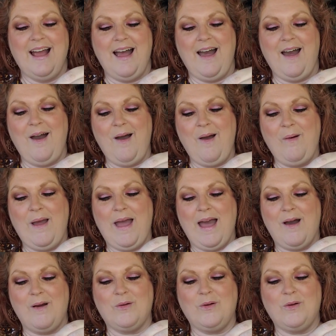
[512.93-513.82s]
Oh,
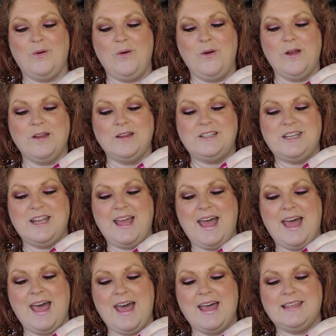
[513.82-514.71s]
how
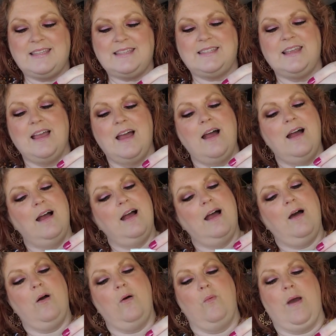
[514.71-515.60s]
gorgeous.
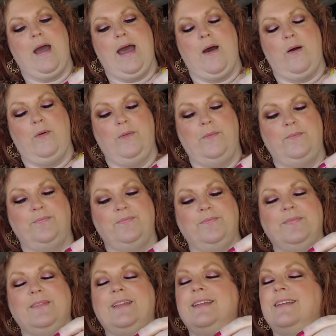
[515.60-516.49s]
Oh, wow.
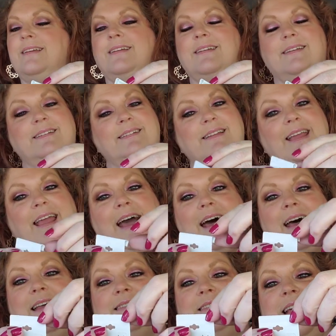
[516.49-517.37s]

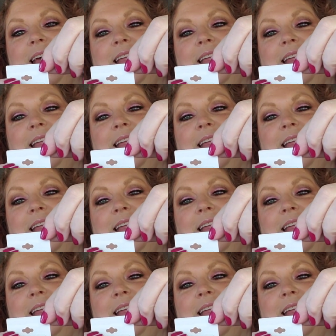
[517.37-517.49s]
Guys,